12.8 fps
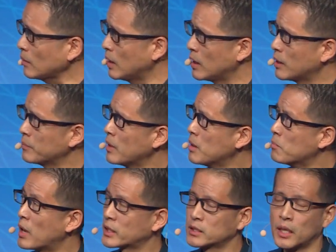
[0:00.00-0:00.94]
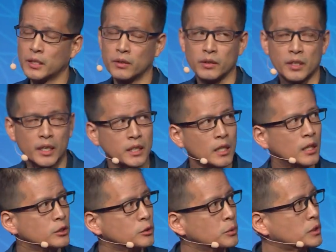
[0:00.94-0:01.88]
Um, much later in the
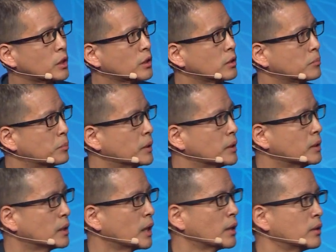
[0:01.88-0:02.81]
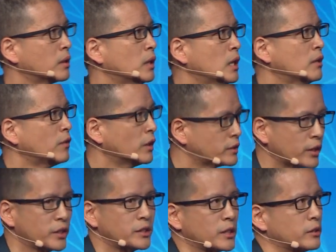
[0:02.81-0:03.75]
1900s, we started putting together
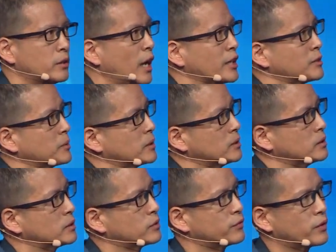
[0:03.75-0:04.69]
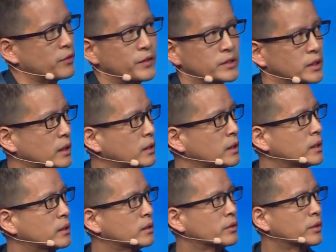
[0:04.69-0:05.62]
voluntary general hospitals for the physically
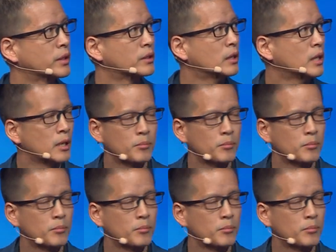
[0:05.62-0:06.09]
ill and then